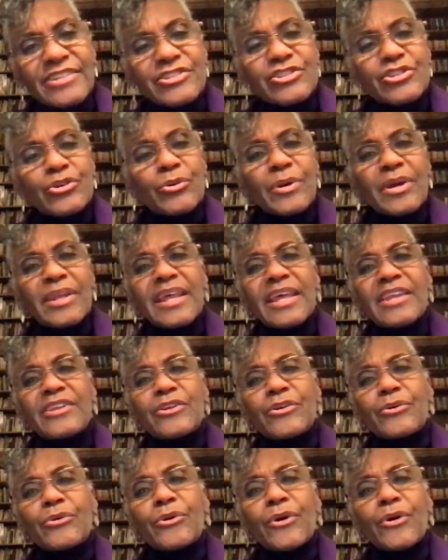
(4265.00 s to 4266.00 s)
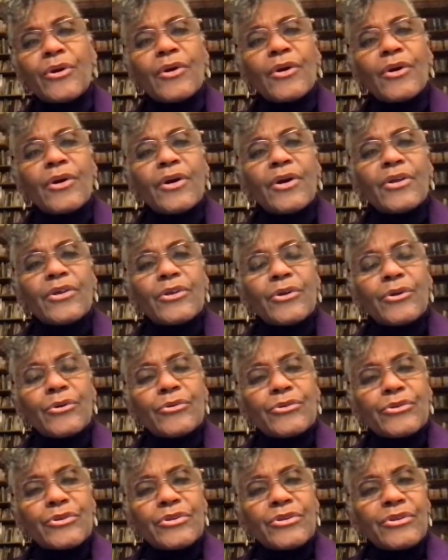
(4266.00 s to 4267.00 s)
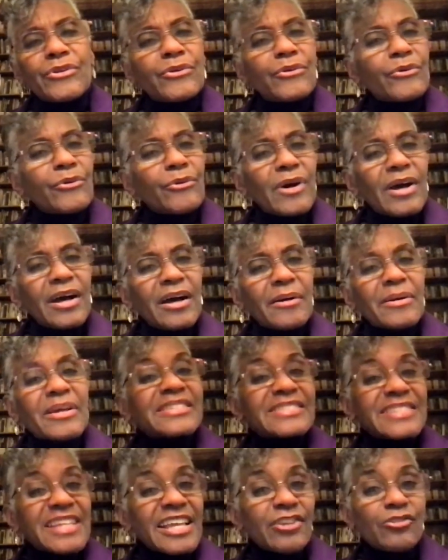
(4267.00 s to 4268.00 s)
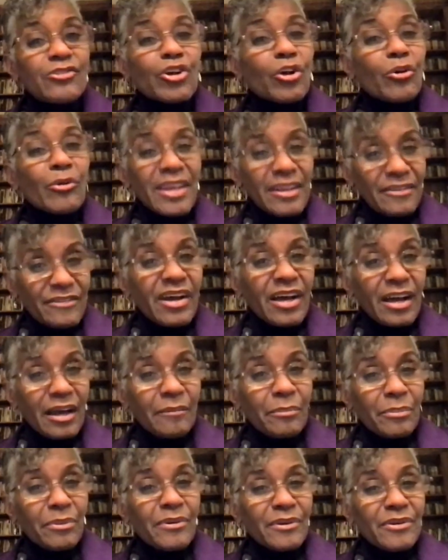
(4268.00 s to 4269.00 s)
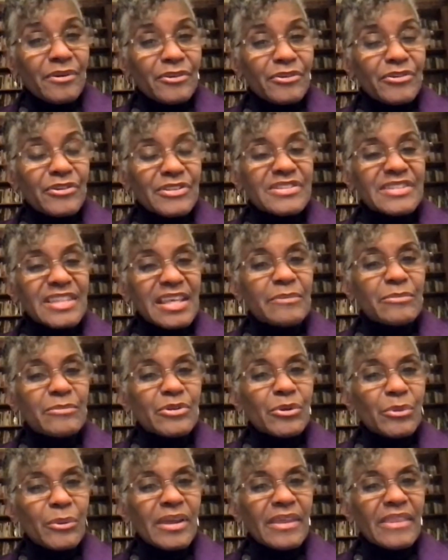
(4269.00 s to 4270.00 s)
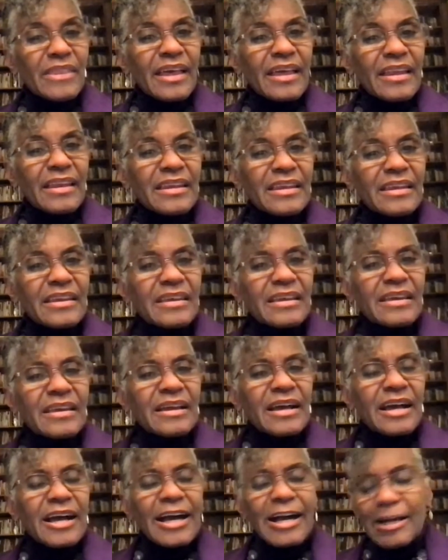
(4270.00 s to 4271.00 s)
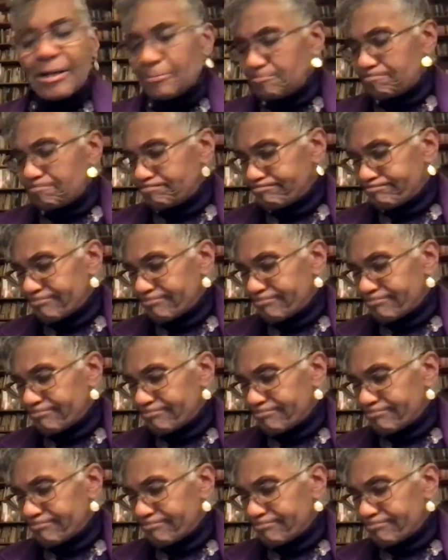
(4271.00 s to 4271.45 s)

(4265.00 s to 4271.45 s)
to it, and you continue. Don't give up. You just keep doing that.